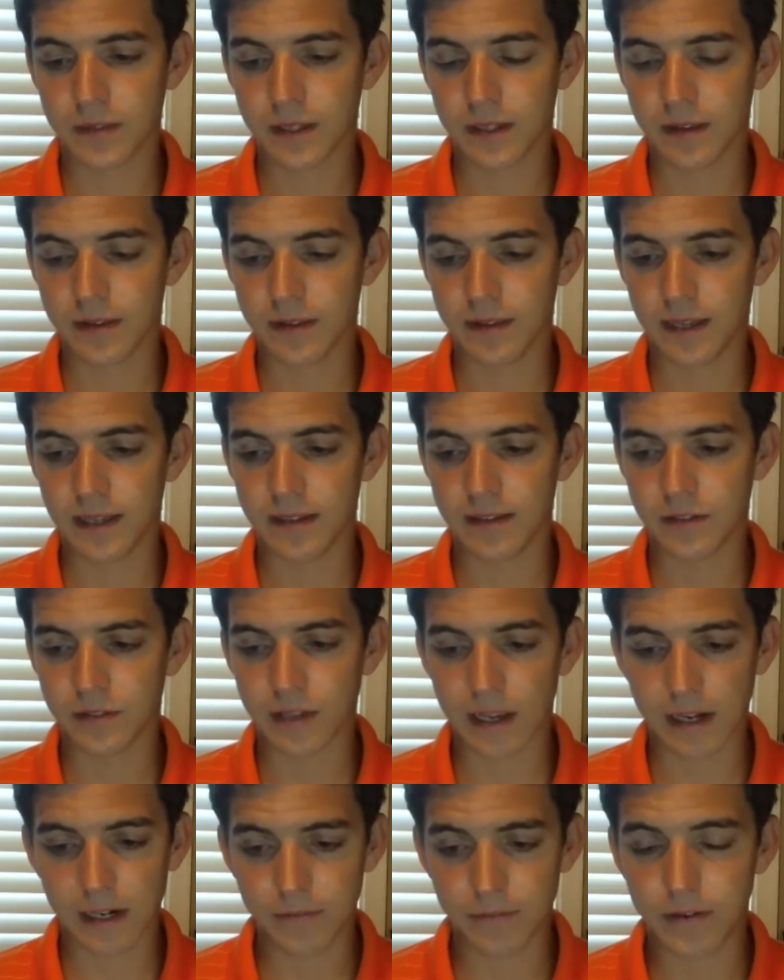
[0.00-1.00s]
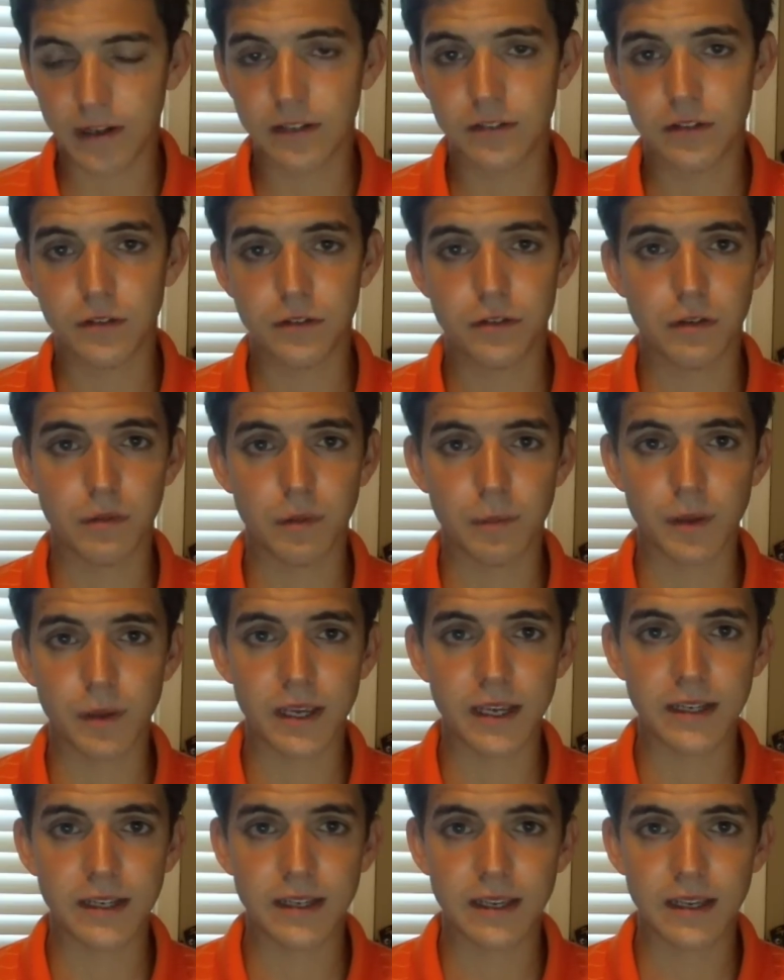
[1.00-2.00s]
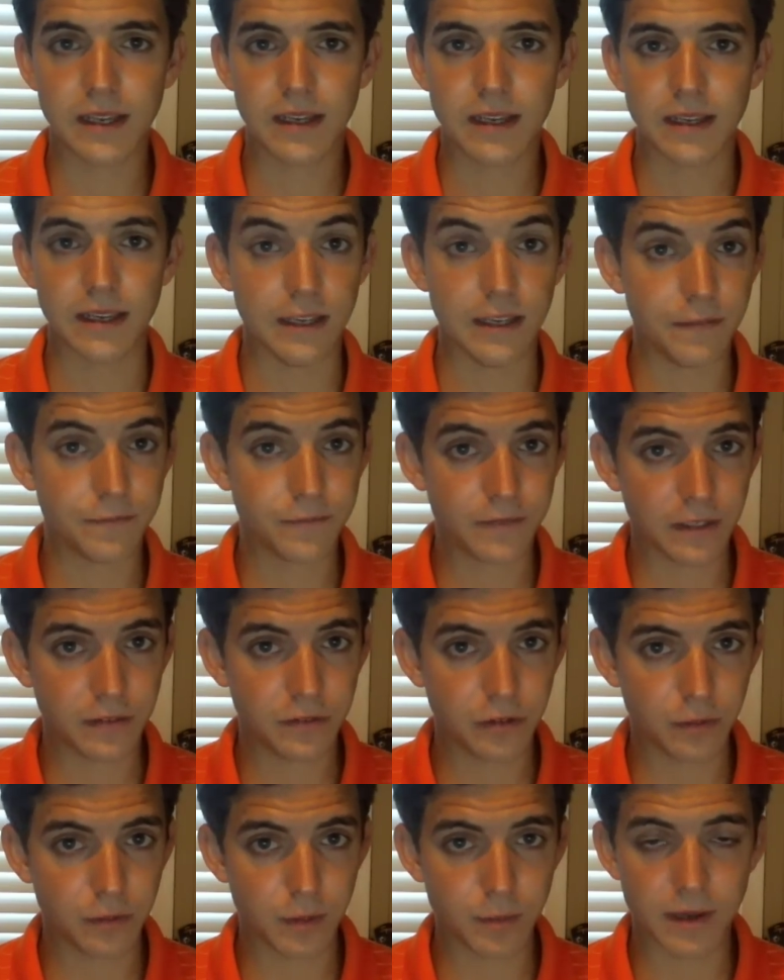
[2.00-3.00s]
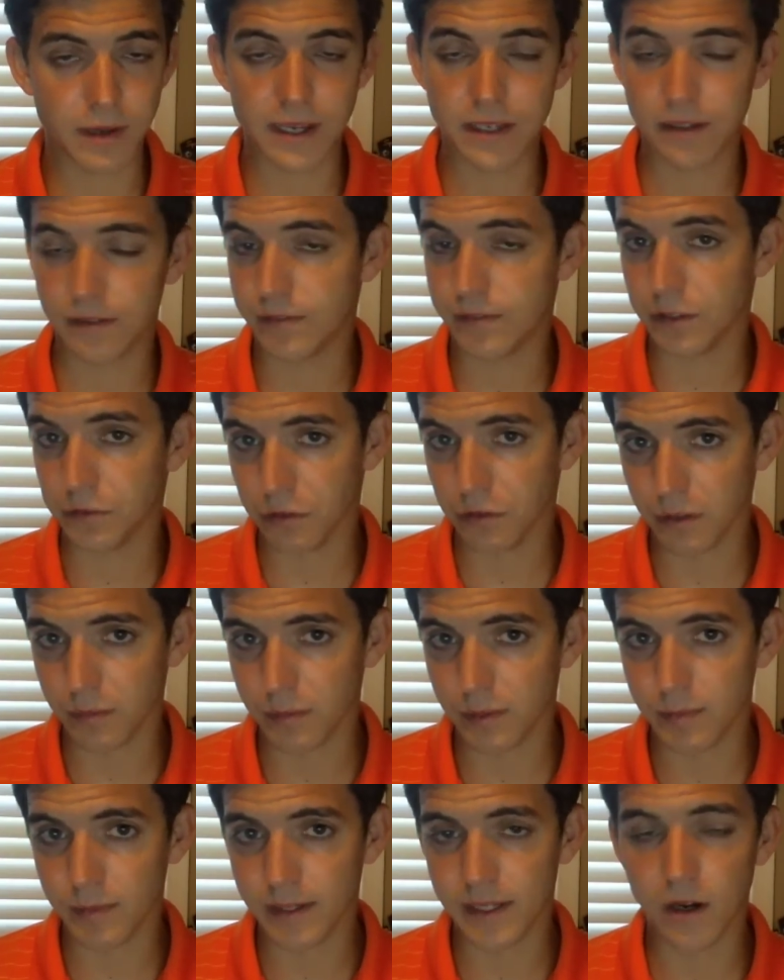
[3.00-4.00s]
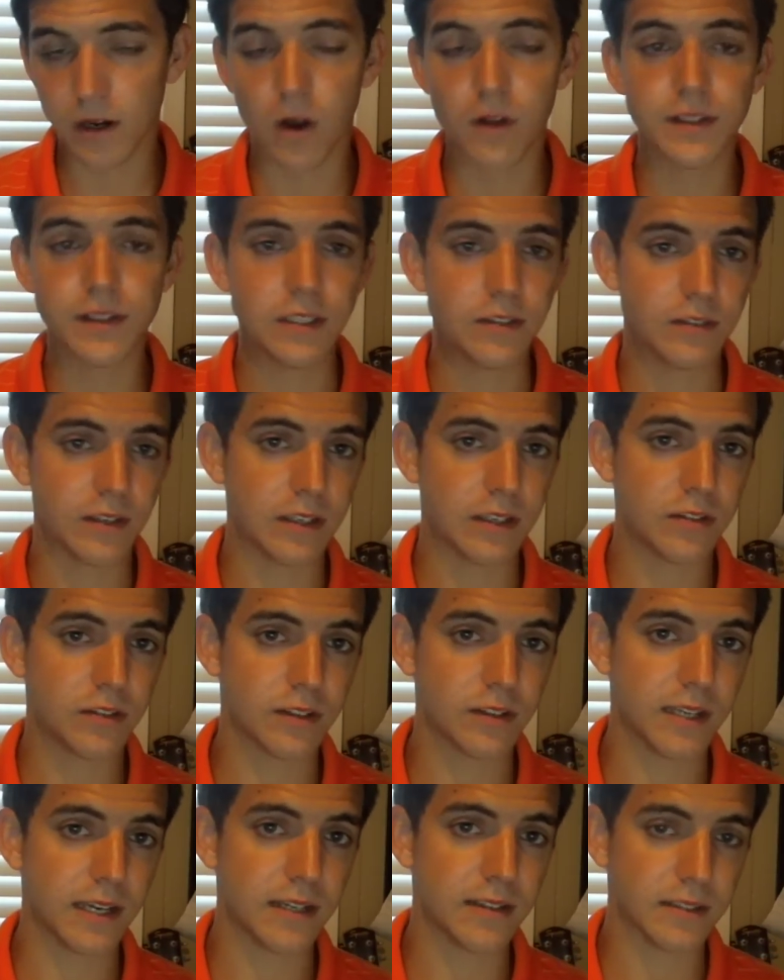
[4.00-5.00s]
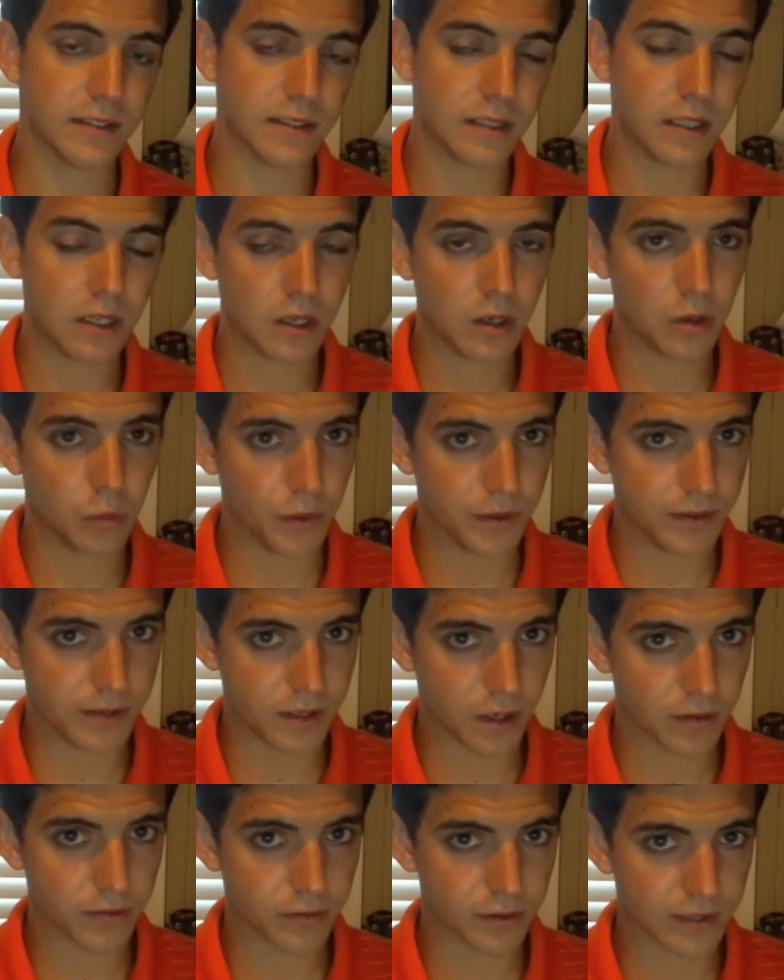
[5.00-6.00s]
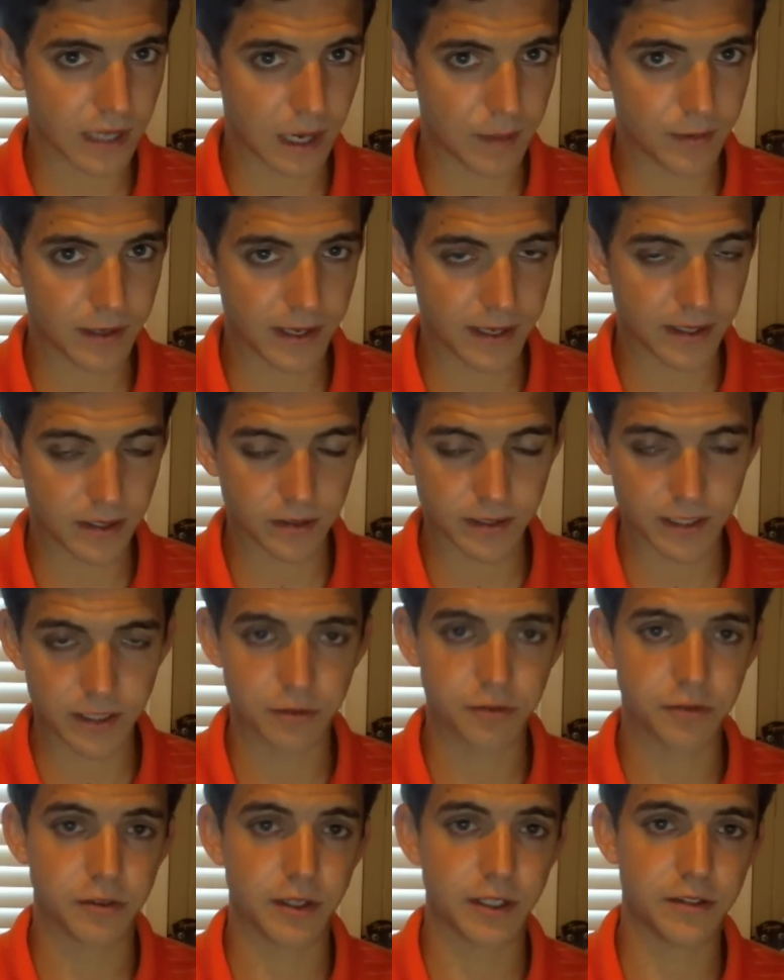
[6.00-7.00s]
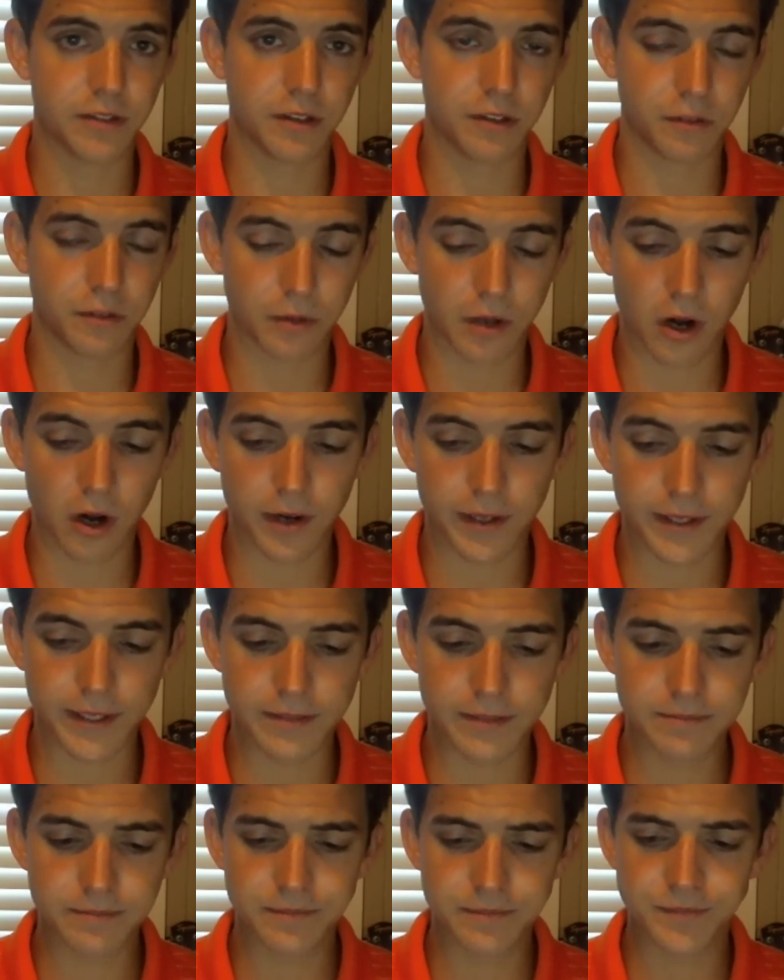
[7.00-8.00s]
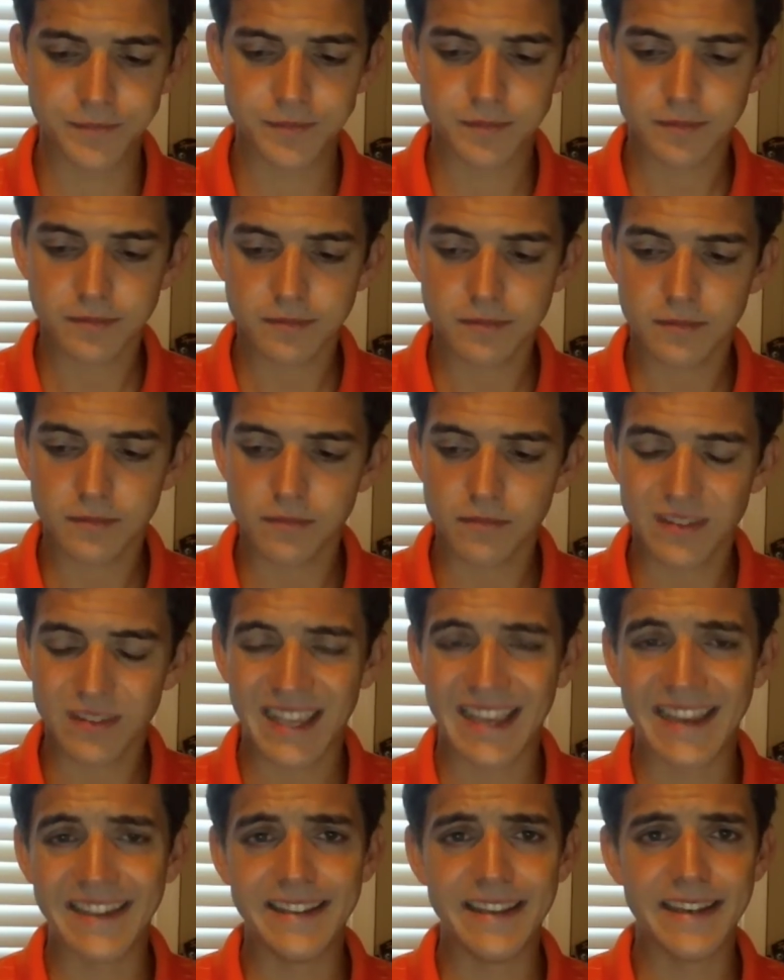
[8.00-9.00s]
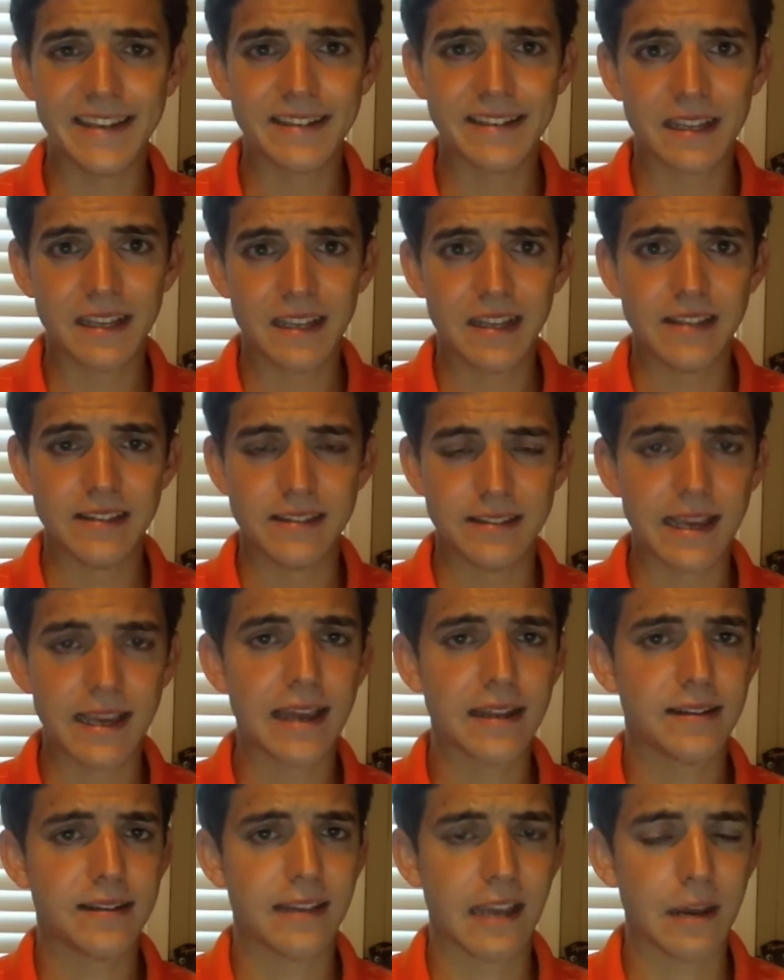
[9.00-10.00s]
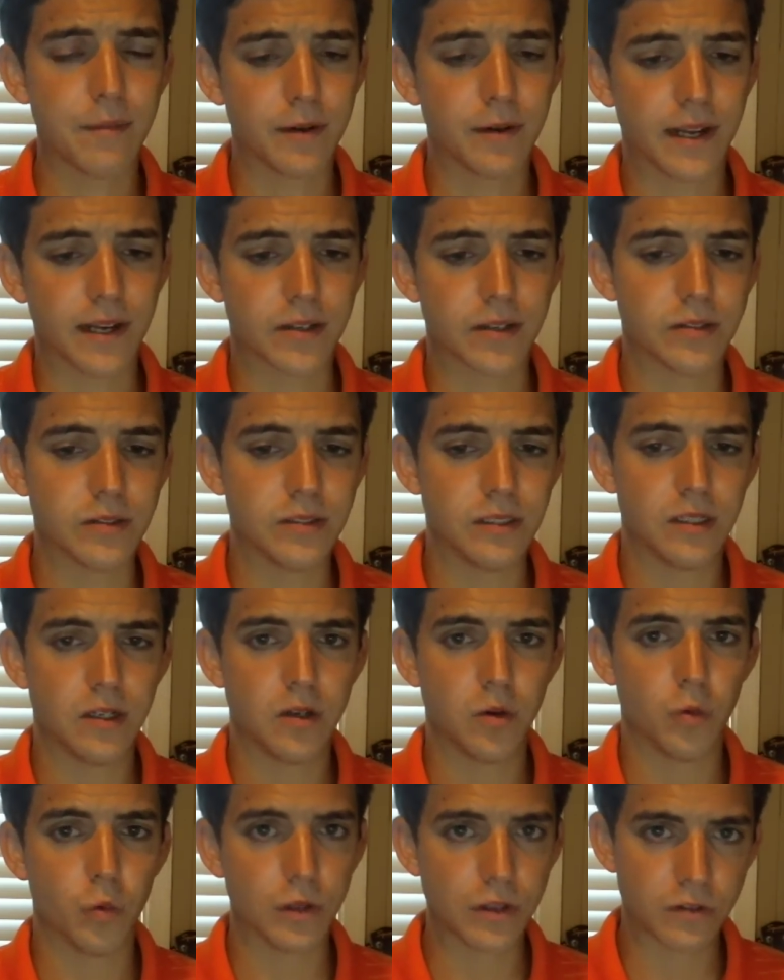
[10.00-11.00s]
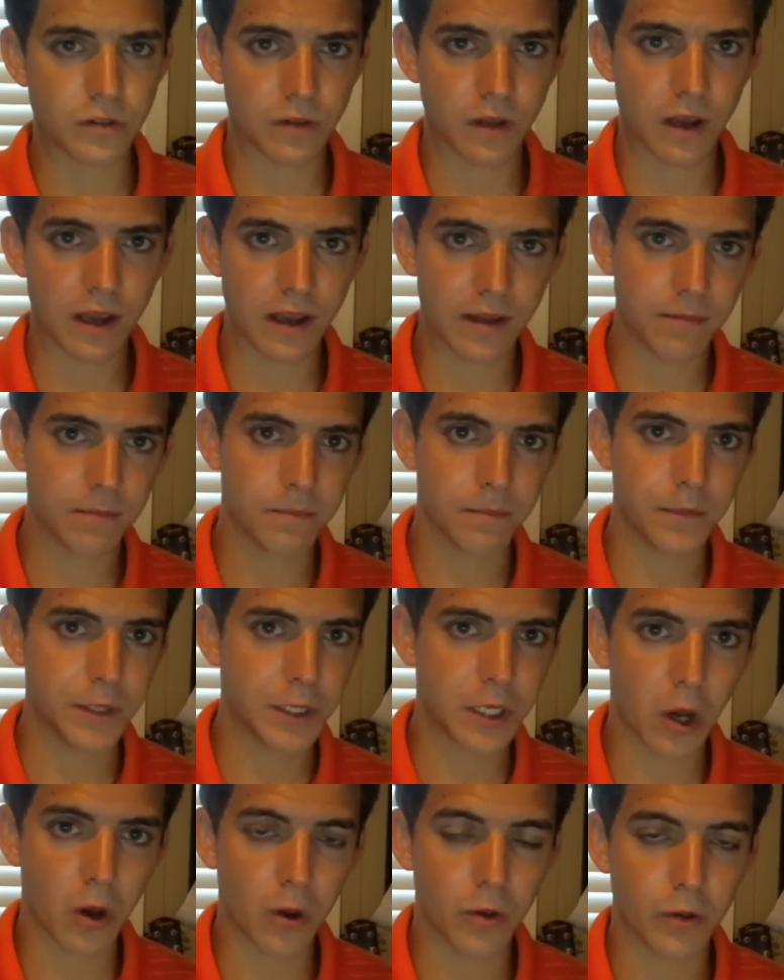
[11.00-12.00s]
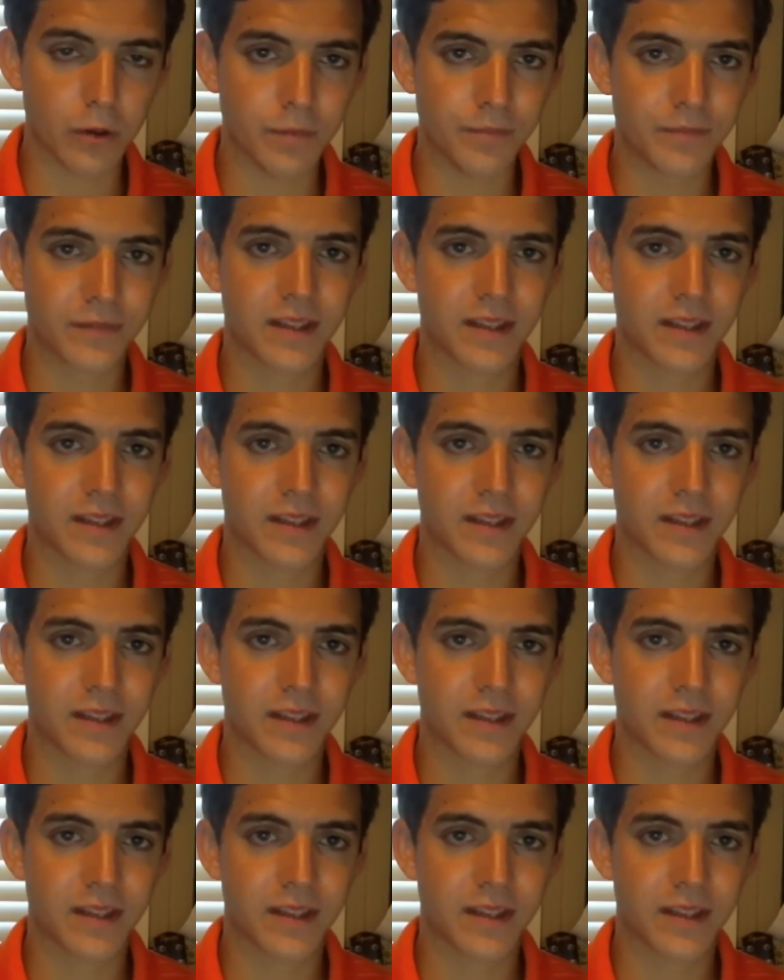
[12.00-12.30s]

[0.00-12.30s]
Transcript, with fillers: that the sacrifices should be made, if they should be made, if they shouldn't be made, all these things connected with the earthly tabernacle and restrictions regarding it. And yet, that tabernacle was not the goal.